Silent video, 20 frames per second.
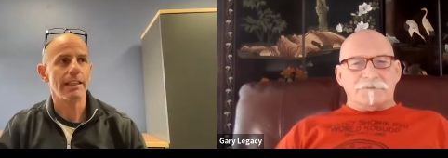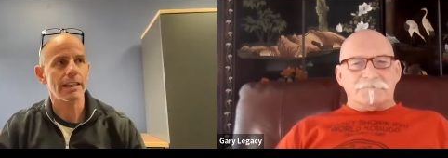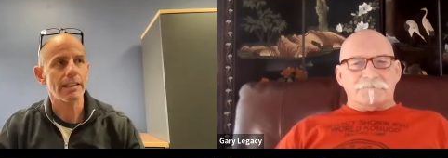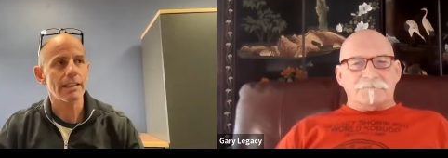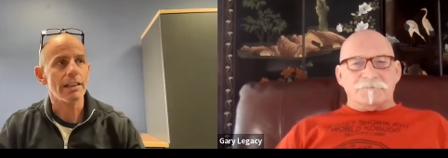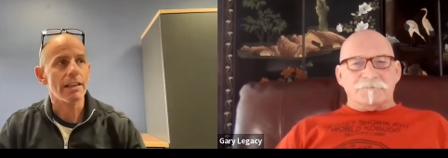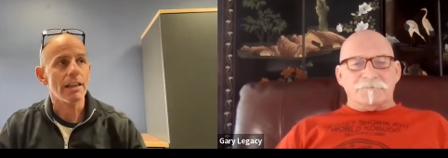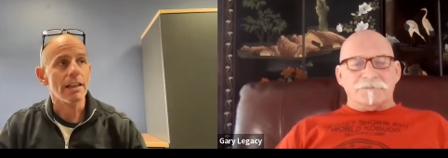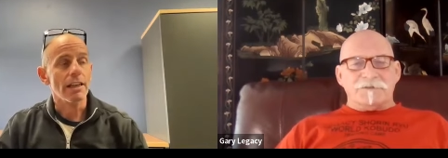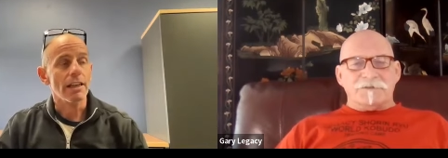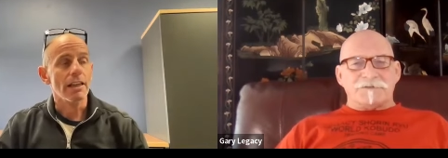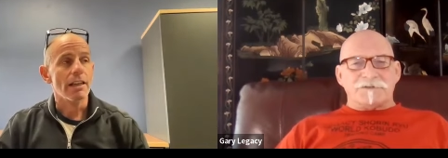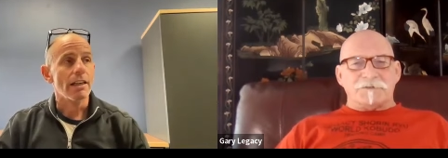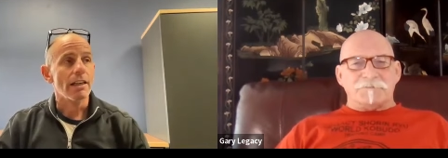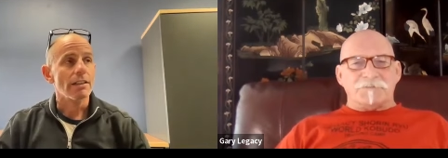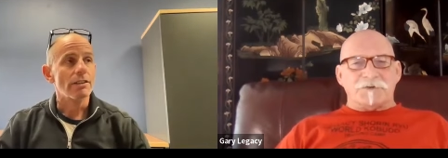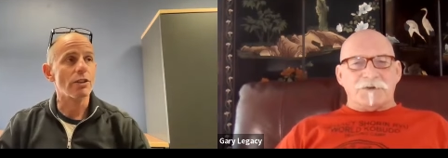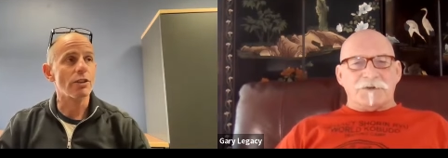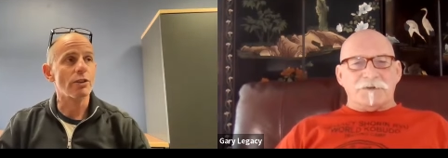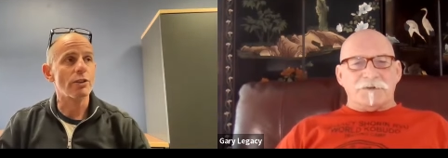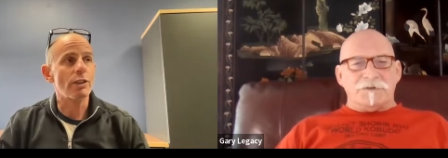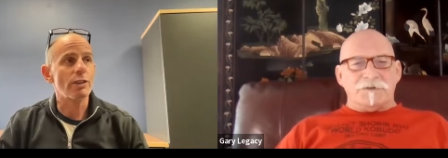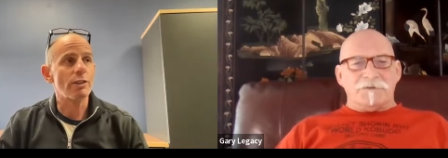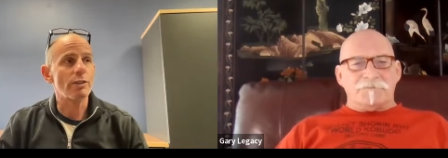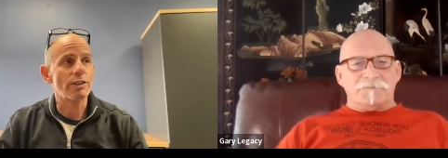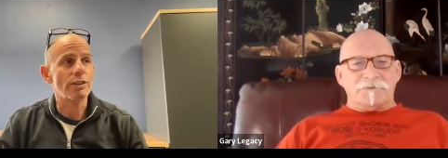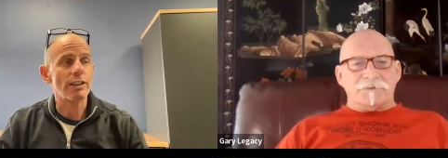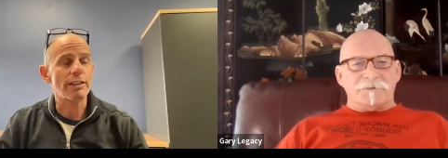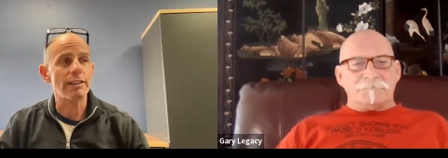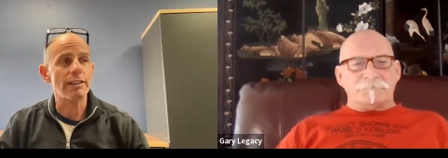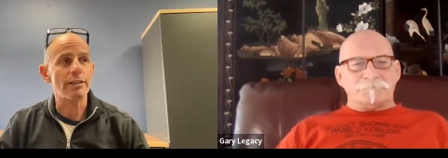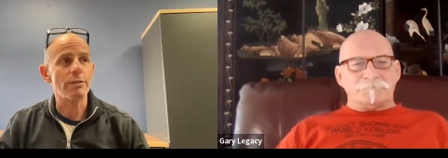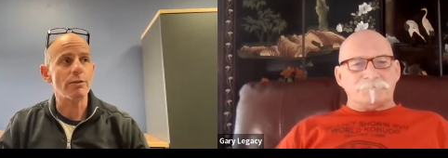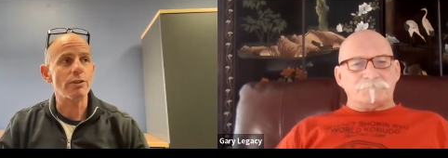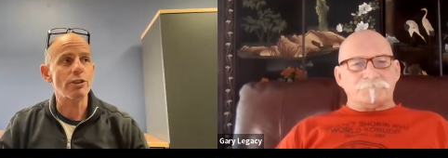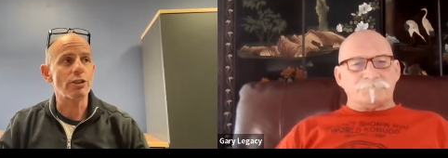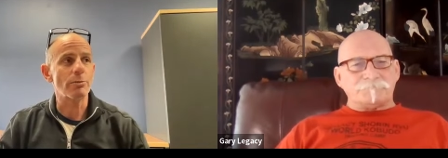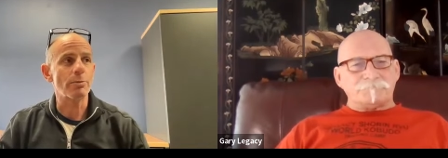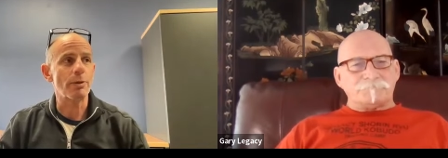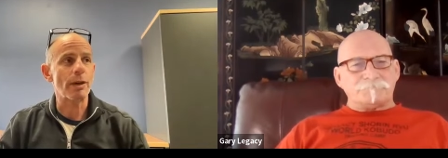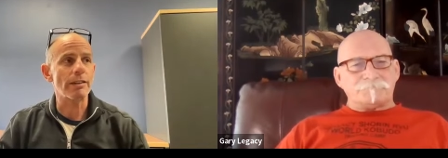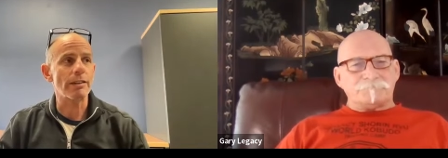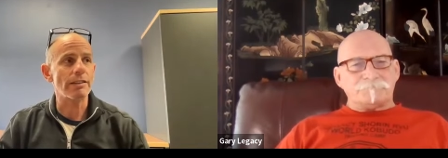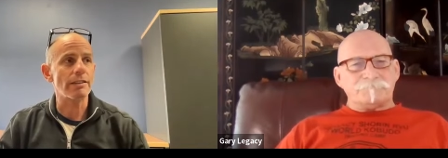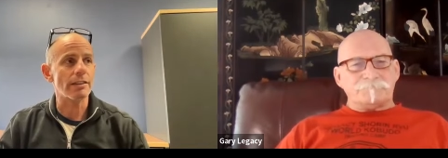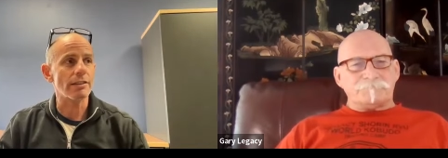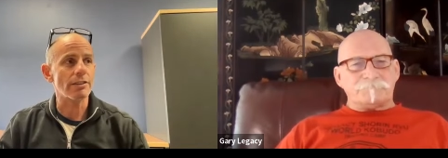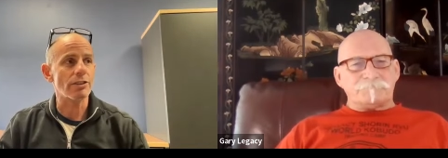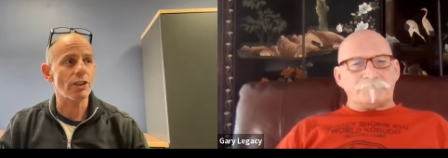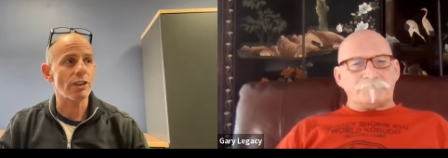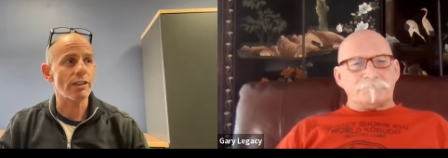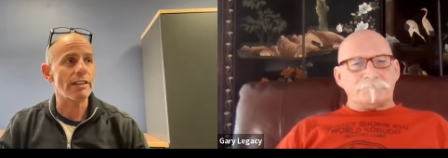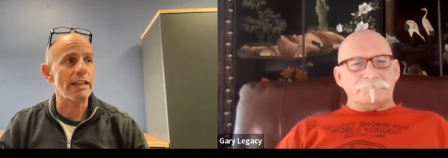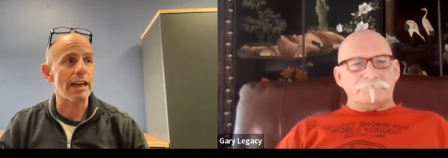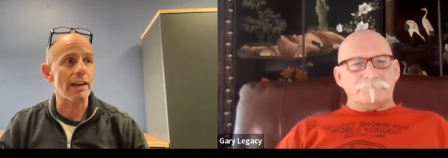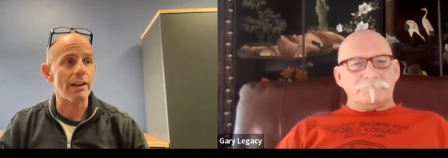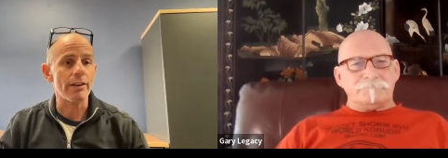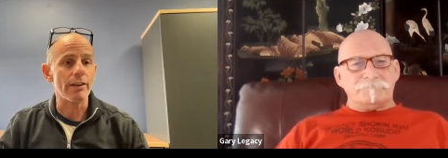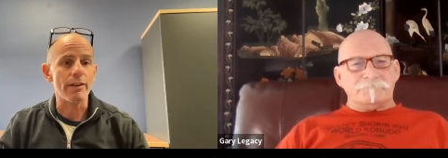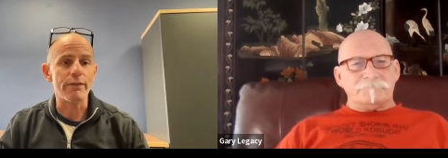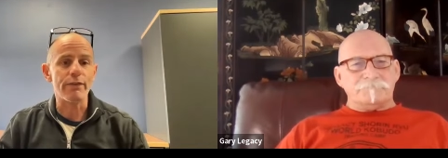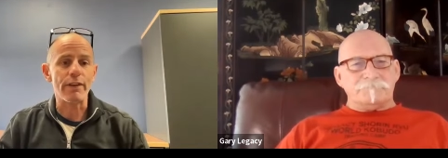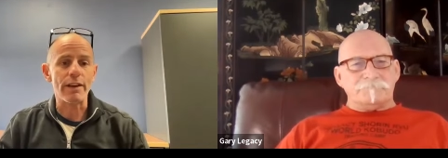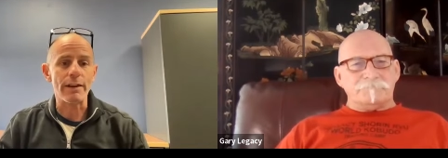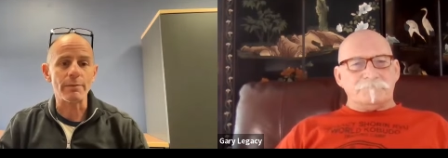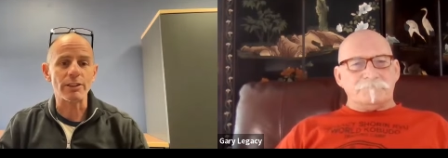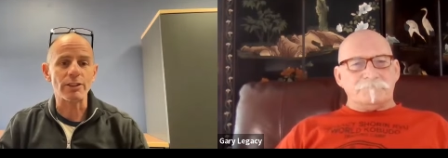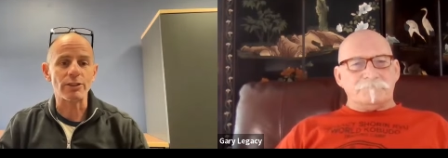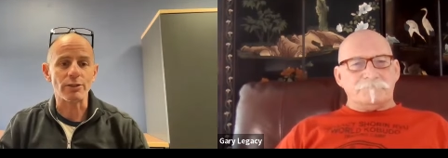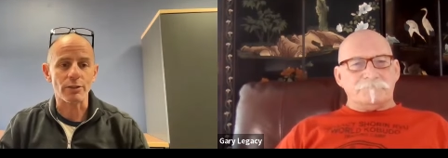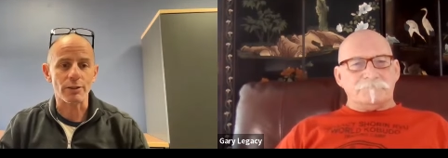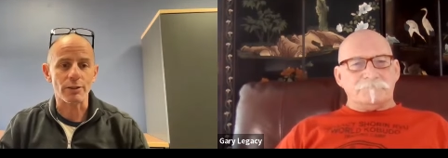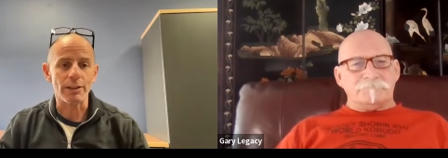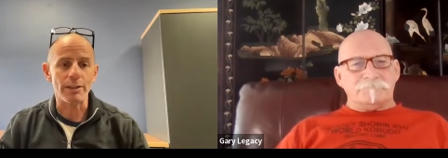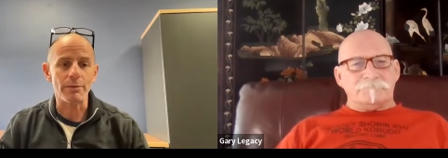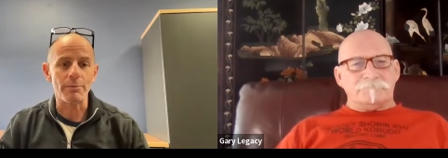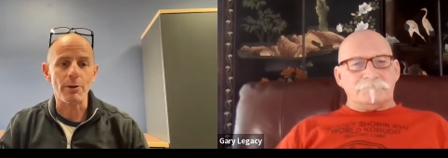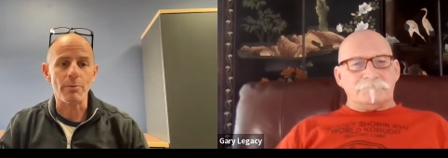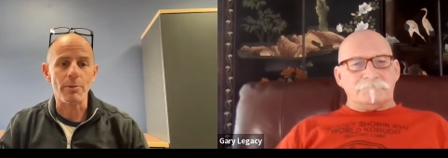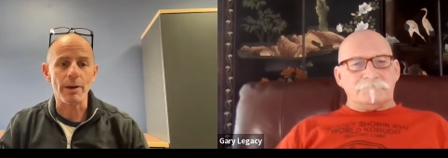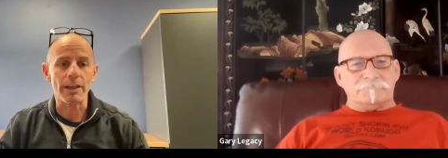Speaker 1: Yeah. So, you know, let's say we should probably touch on the other famous story about